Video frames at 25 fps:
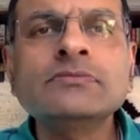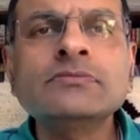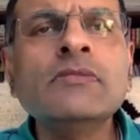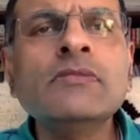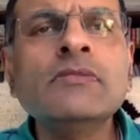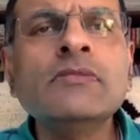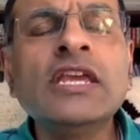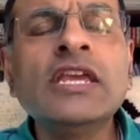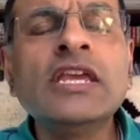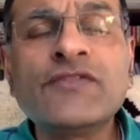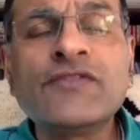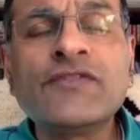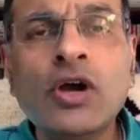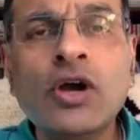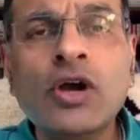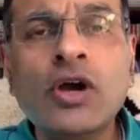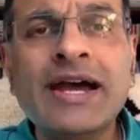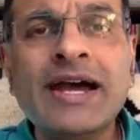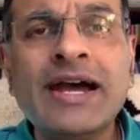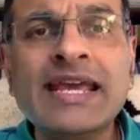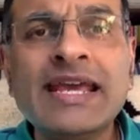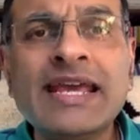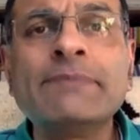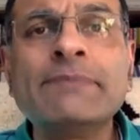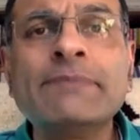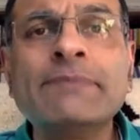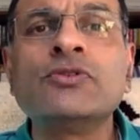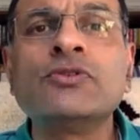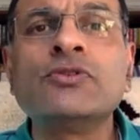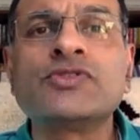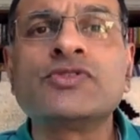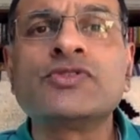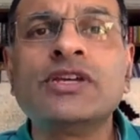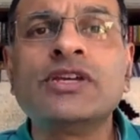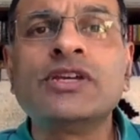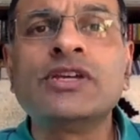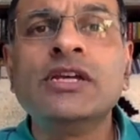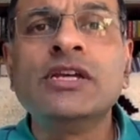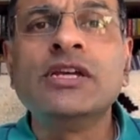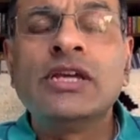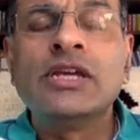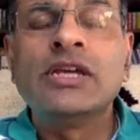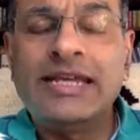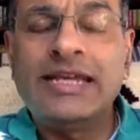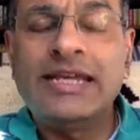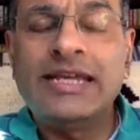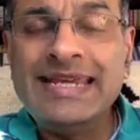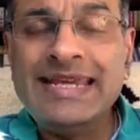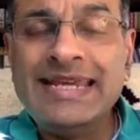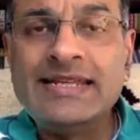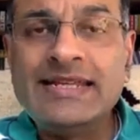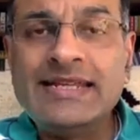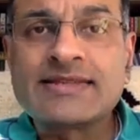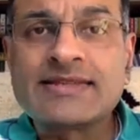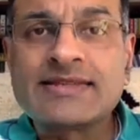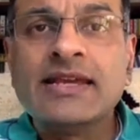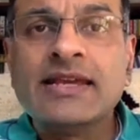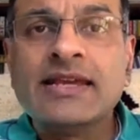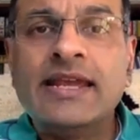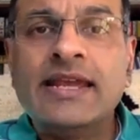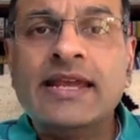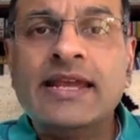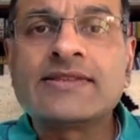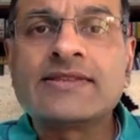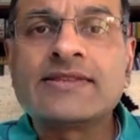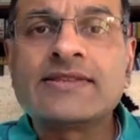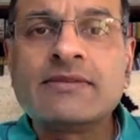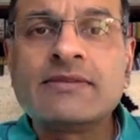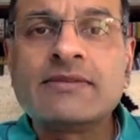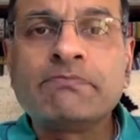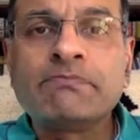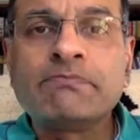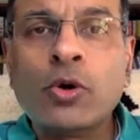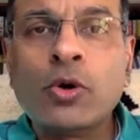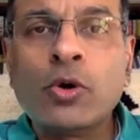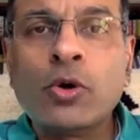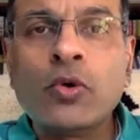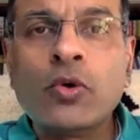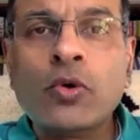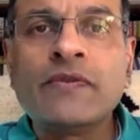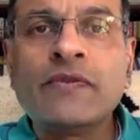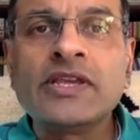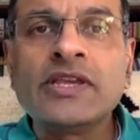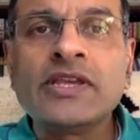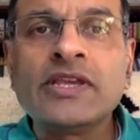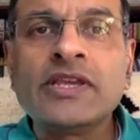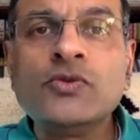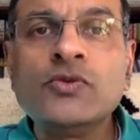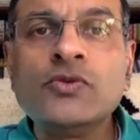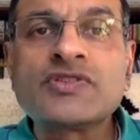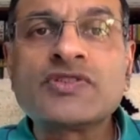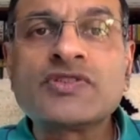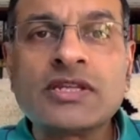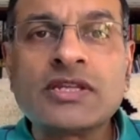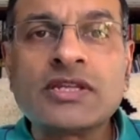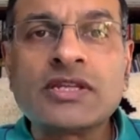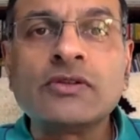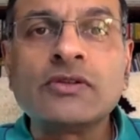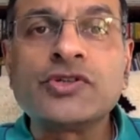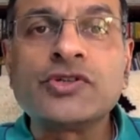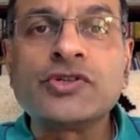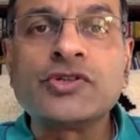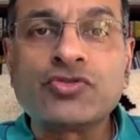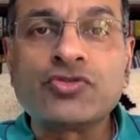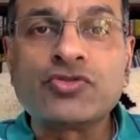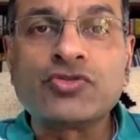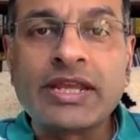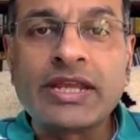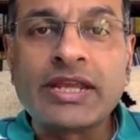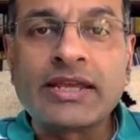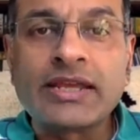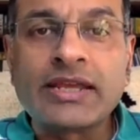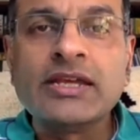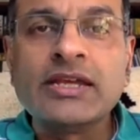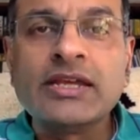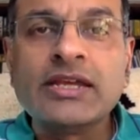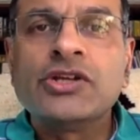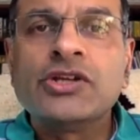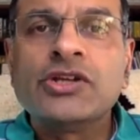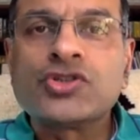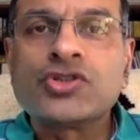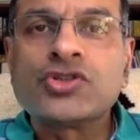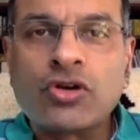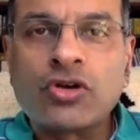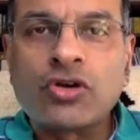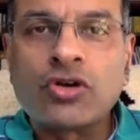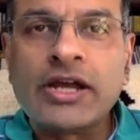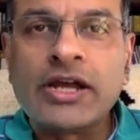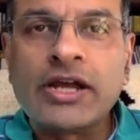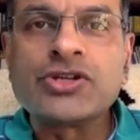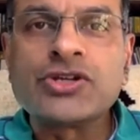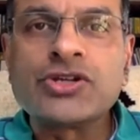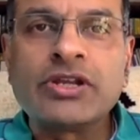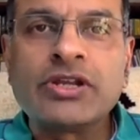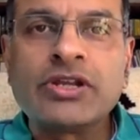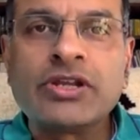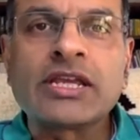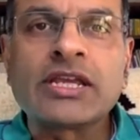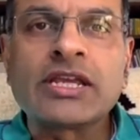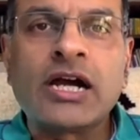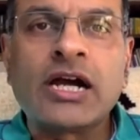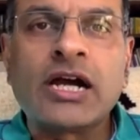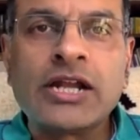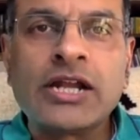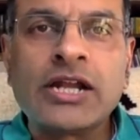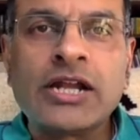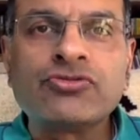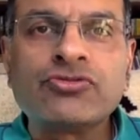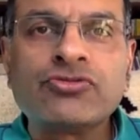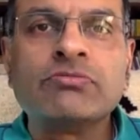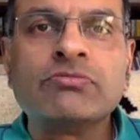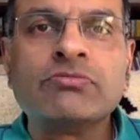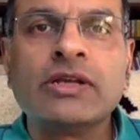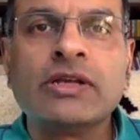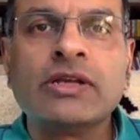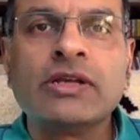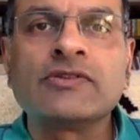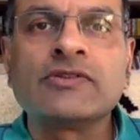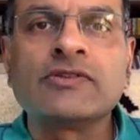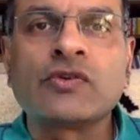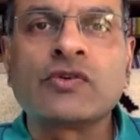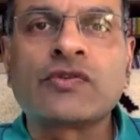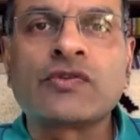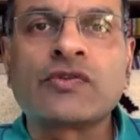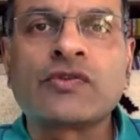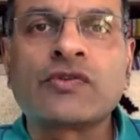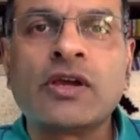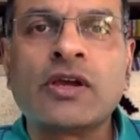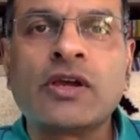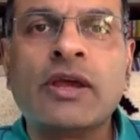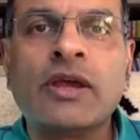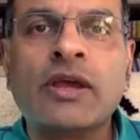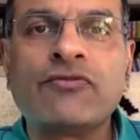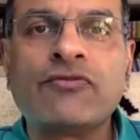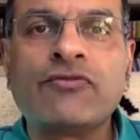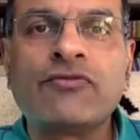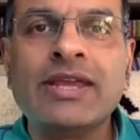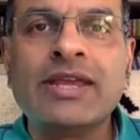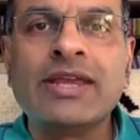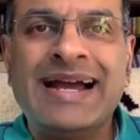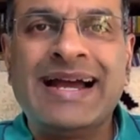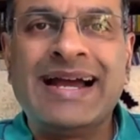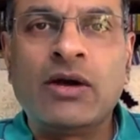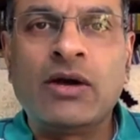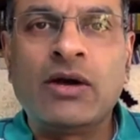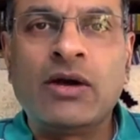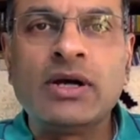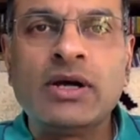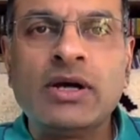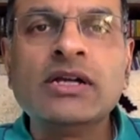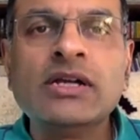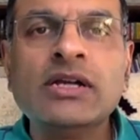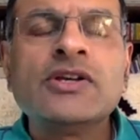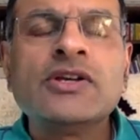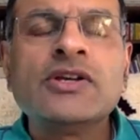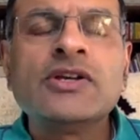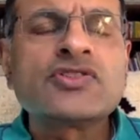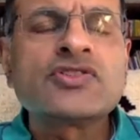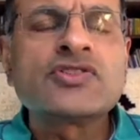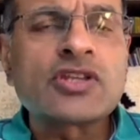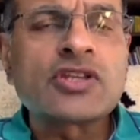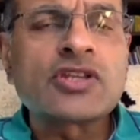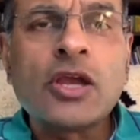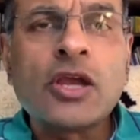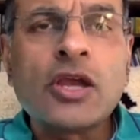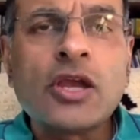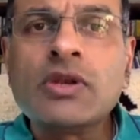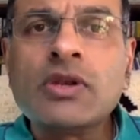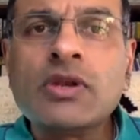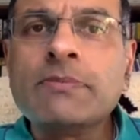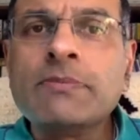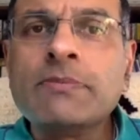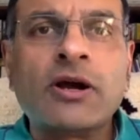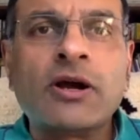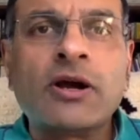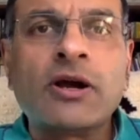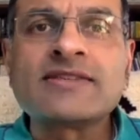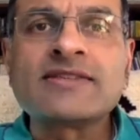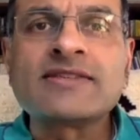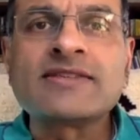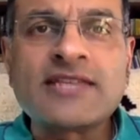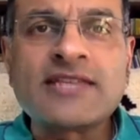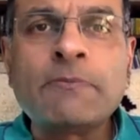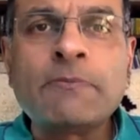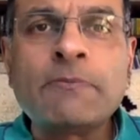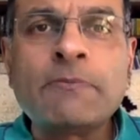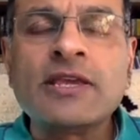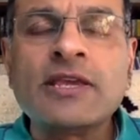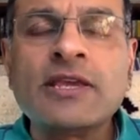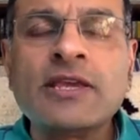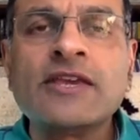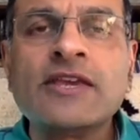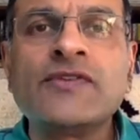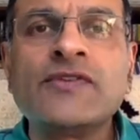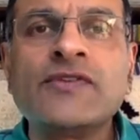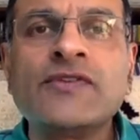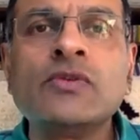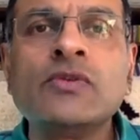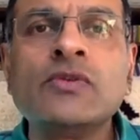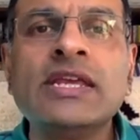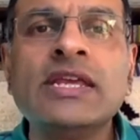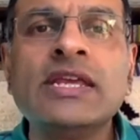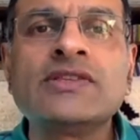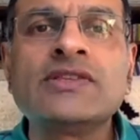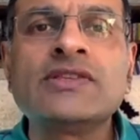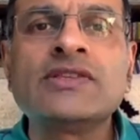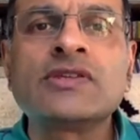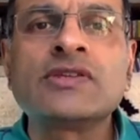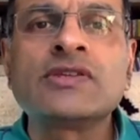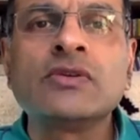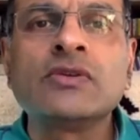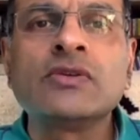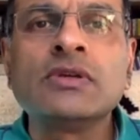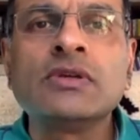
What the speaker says: If you're unable to eat, it's important that you still drink. Try and drink 100 mils or so every hour, slowly by sipping if you need to.